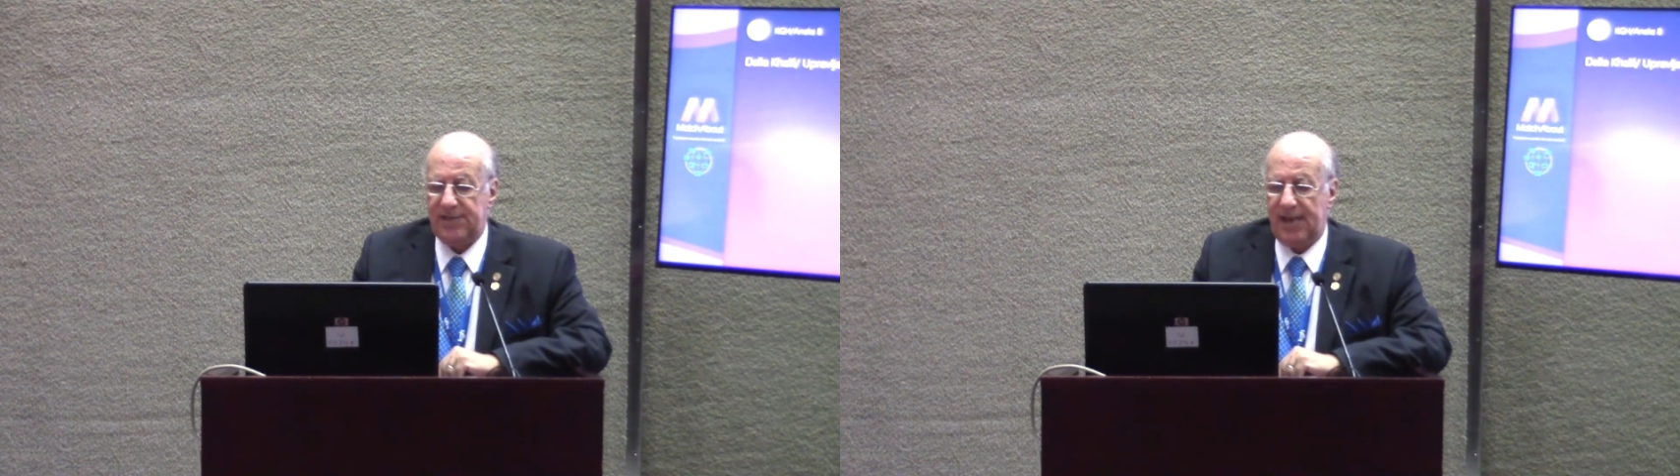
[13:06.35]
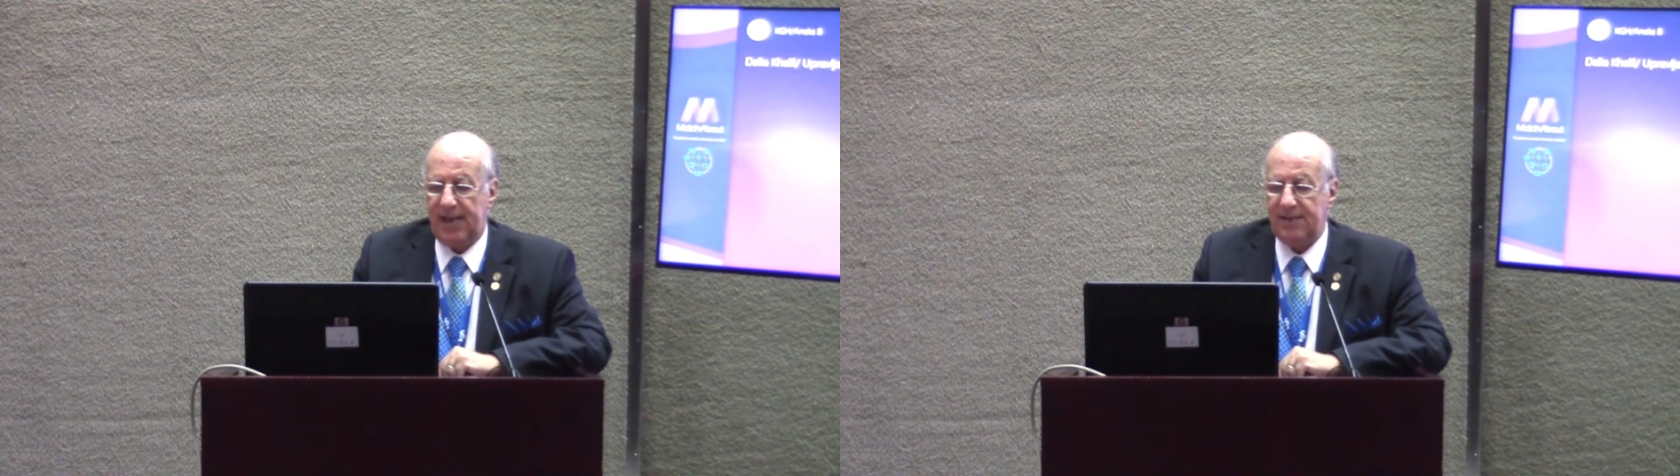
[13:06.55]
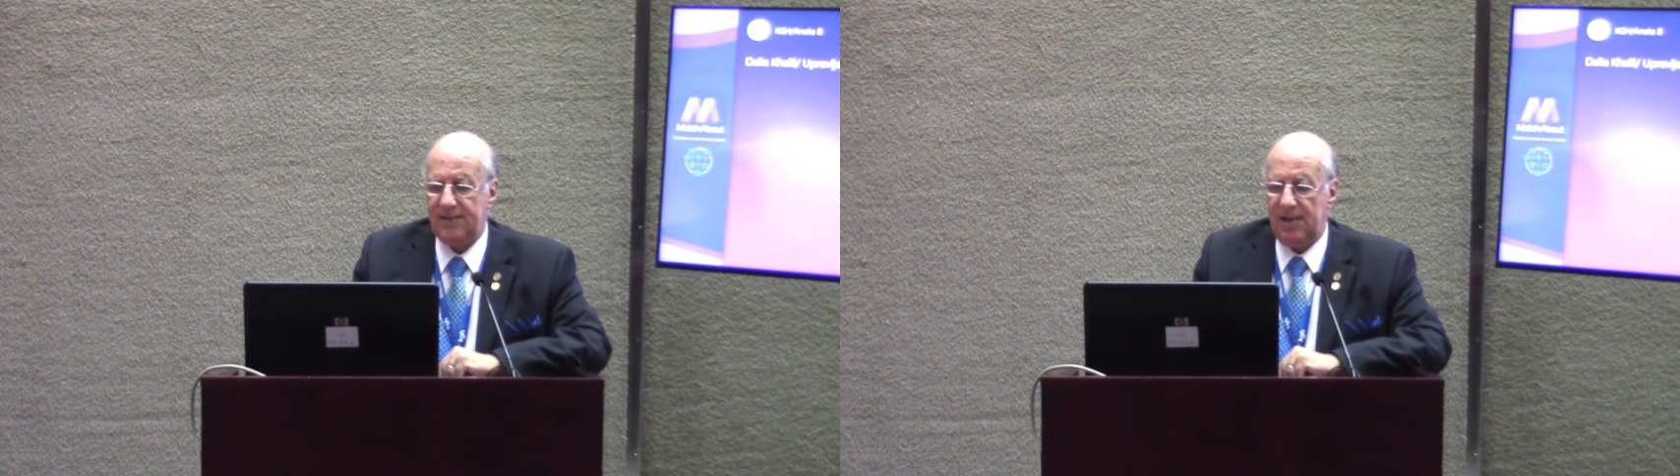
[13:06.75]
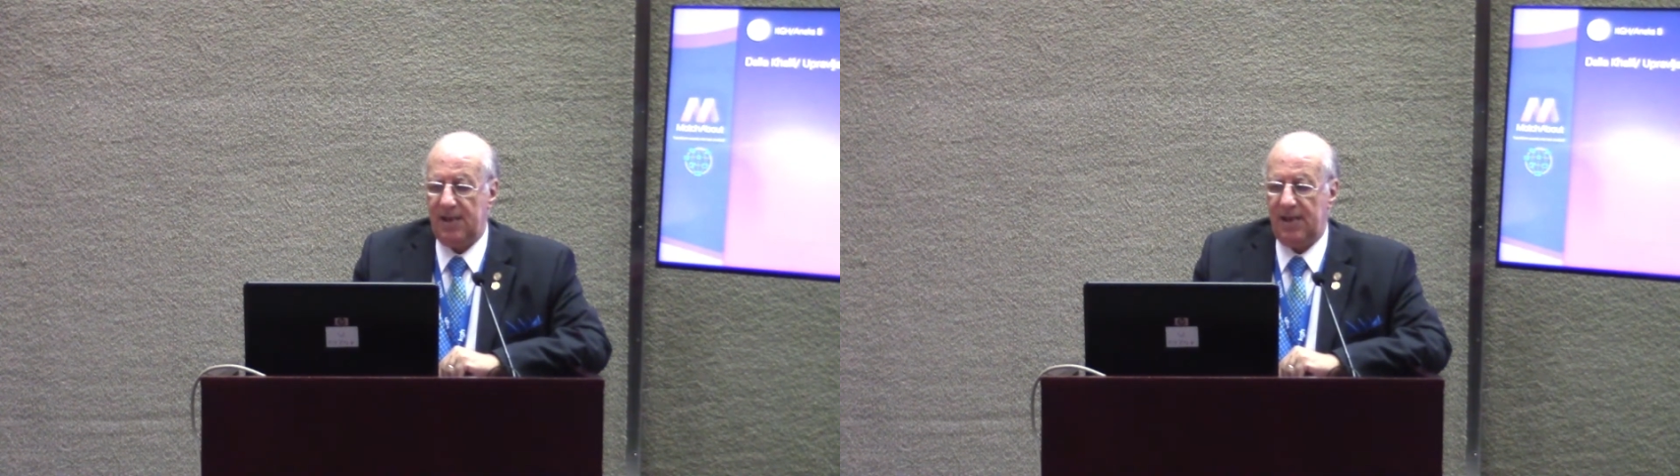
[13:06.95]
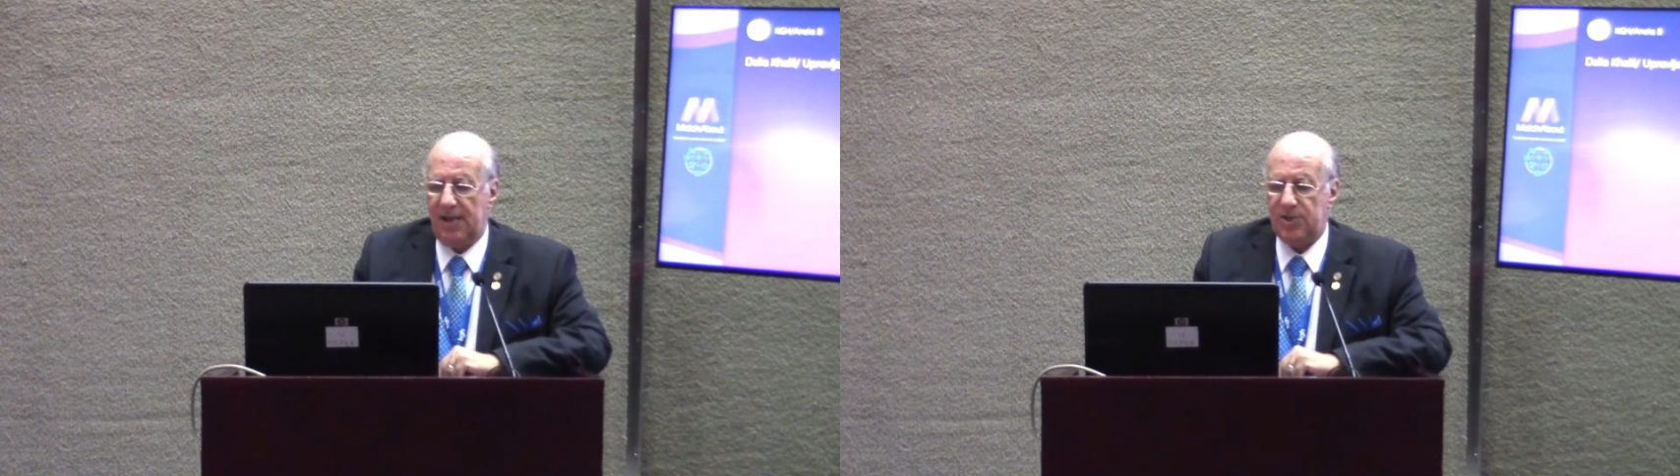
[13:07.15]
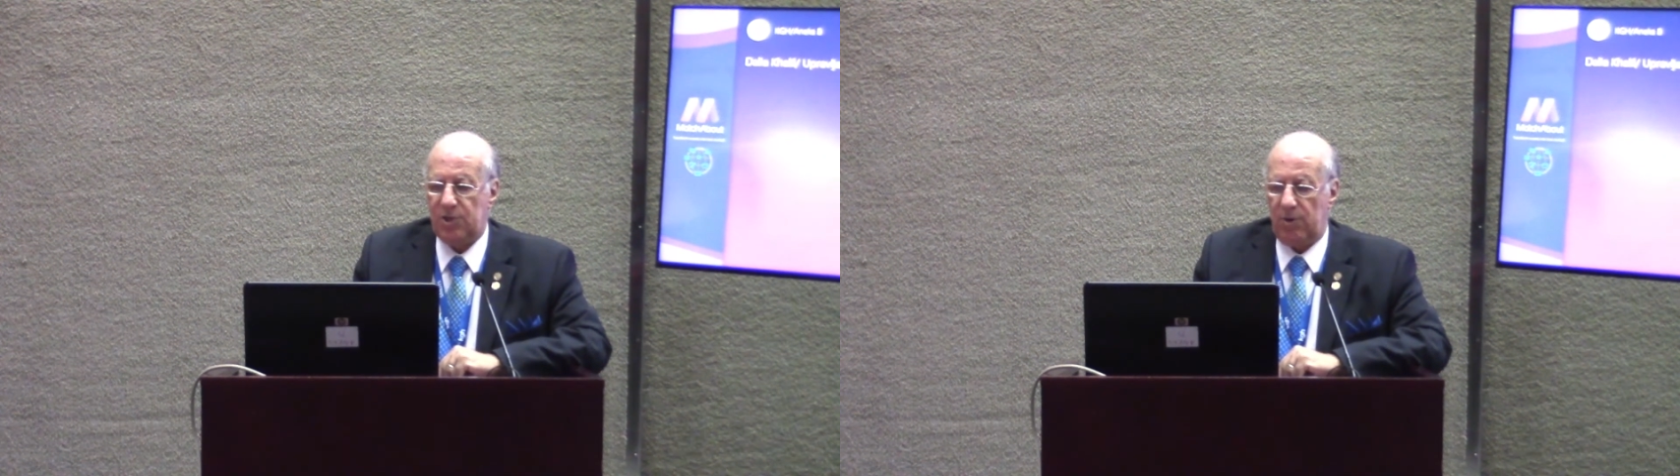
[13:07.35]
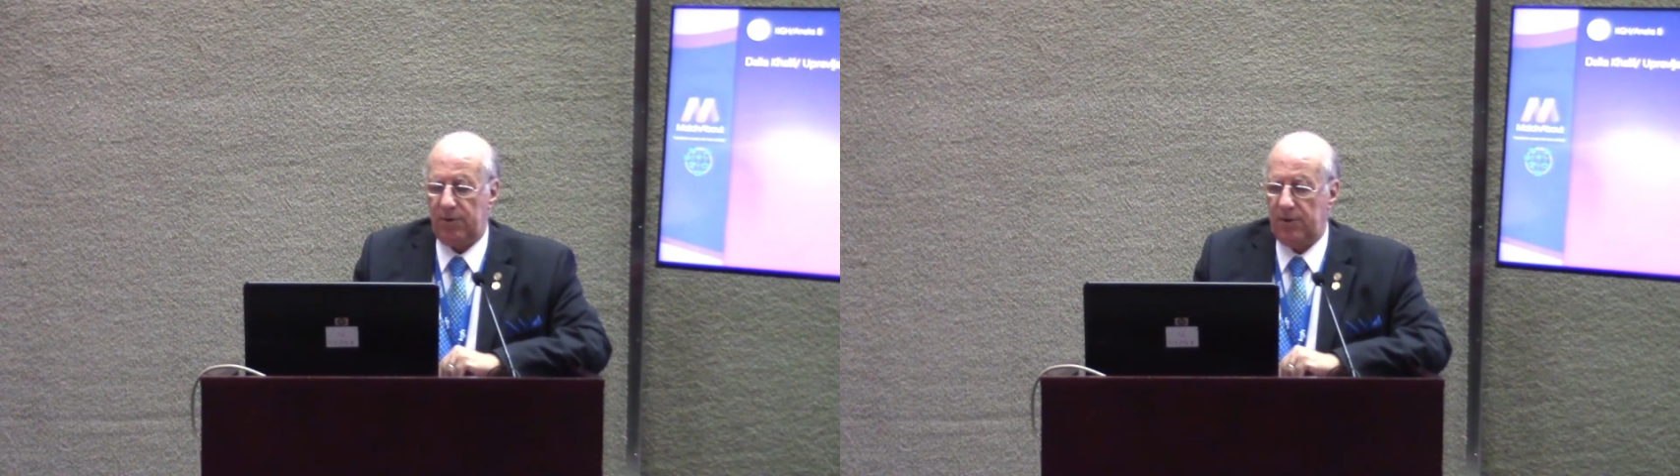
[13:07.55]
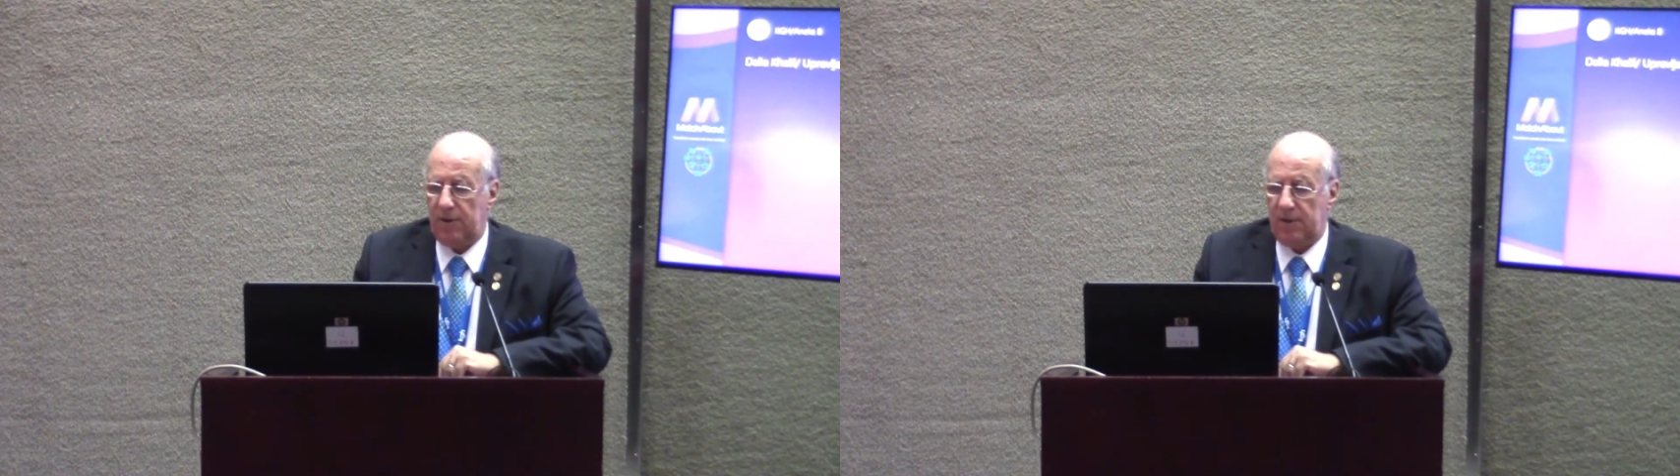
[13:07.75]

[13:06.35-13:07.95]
seconds, and so on.